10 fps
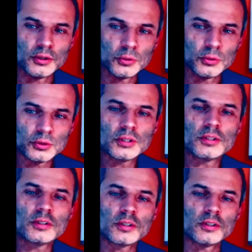
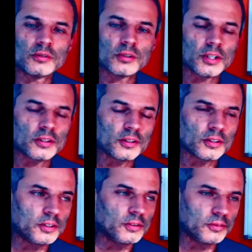uses the,
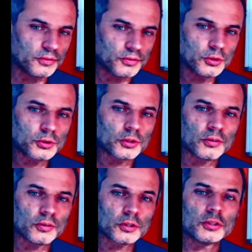the diffusion
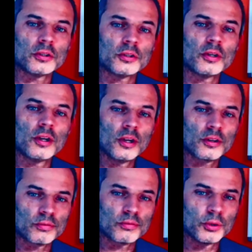of oxygen
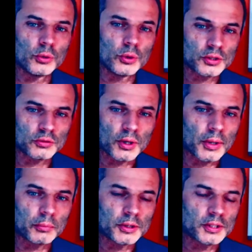through a
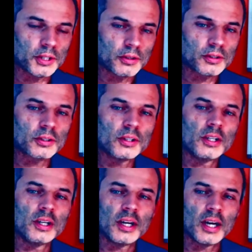ceramic material
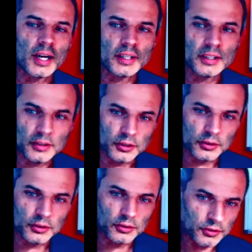and it
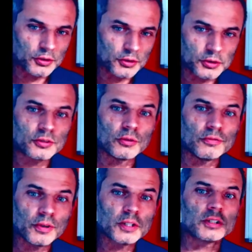diffuses
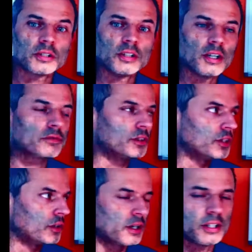through fast enough to
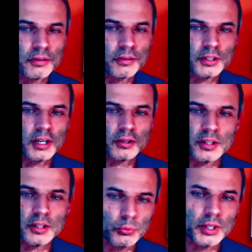generate enough
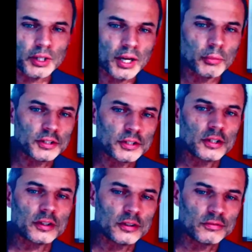current that we can
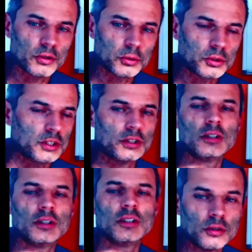measure the
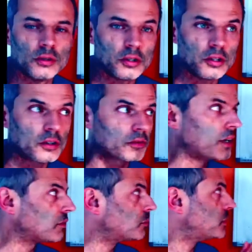voltage. It's not a lot of
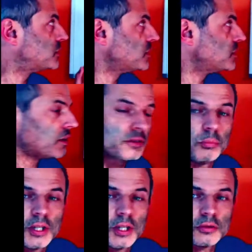current, but it's enough
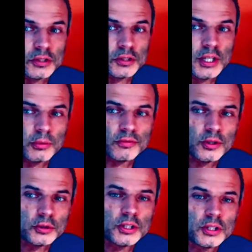to measure a stable
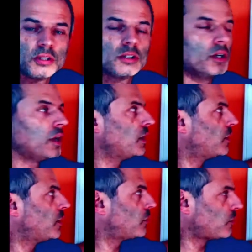voltage
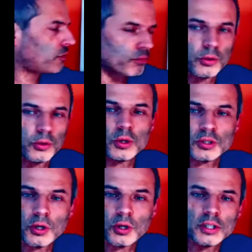through a
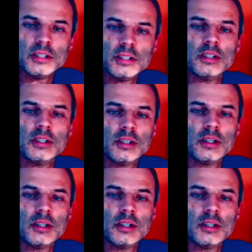solid